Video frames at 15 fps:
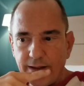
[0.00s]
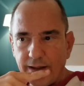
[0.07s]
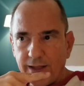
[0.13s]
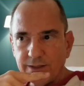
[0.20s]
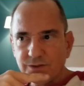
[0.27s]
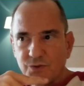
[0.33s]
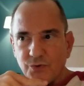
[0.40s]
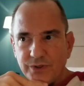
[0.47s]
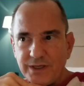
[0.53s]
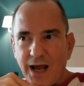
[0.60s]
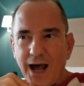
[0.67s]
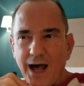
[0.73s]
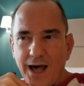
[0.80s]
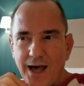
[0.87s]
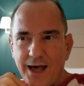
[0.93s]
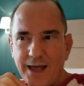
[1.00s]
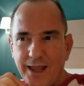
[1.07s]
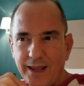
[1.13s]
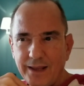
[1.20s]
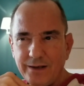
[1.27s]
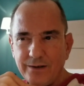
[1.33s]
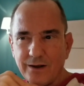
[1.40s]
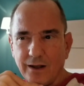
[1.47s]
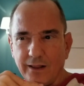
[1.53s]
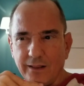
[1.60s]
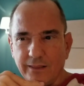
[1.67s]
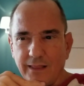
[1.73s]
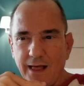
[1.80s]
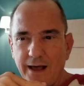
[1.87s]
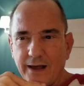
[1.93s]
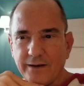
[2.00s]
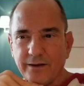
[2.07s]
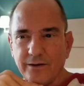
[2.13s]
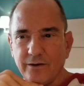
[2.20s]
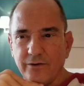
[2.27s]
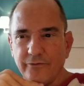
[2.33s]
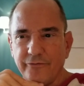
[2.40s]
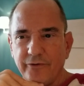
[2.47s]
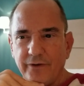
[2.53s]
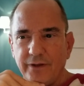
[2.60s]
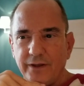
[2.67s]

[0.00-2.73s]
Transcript: it's going to hide a lot of